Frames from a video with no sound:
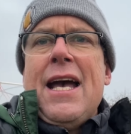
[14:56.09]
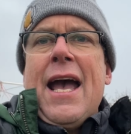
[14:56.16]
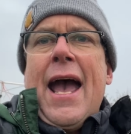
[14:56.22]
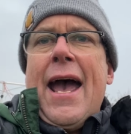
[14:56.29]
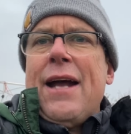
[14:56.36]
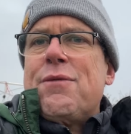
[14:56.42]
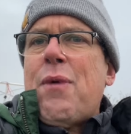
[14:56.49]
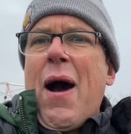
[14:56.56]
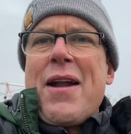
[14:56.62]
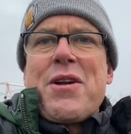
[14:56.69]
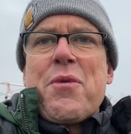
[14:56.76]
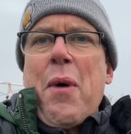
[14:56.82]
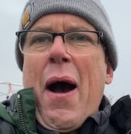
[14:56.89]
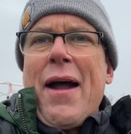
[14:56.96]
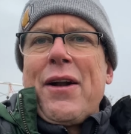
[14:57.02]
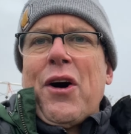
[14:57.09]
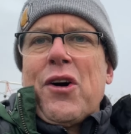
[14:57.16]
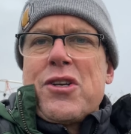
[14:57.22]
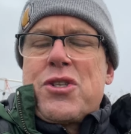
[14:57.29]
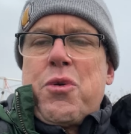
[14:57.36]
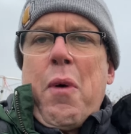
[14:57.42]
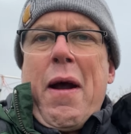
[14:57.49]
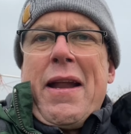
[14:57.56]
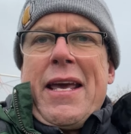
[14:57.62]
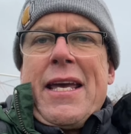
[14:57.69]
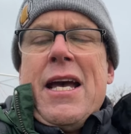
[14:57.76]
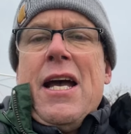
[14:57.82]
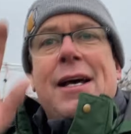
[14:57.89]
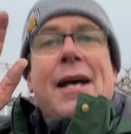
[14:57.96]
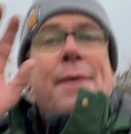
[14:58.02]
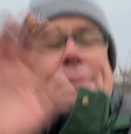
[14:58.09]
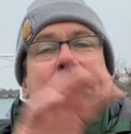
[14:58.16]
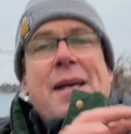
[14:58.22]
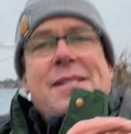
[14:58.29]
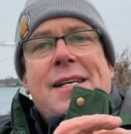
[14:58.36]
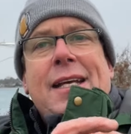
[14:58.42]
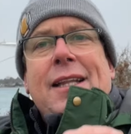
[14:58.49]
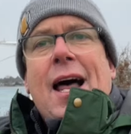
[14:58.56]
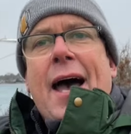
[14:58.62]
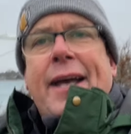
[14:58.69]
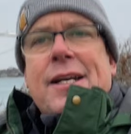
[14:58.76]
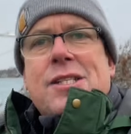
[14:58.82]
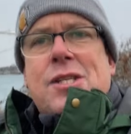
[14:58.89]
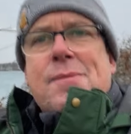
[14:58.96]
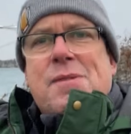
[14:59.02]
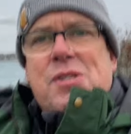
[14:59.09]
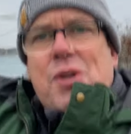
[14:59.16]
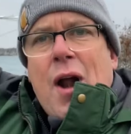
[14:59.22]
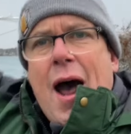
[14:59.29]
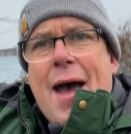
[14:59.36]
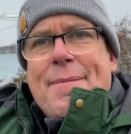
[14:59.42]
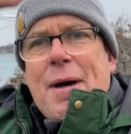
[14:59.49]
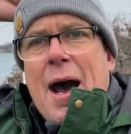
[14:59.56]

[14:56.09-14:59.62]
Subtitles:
and 1 to 1 on 20. Please hit like and subscribe.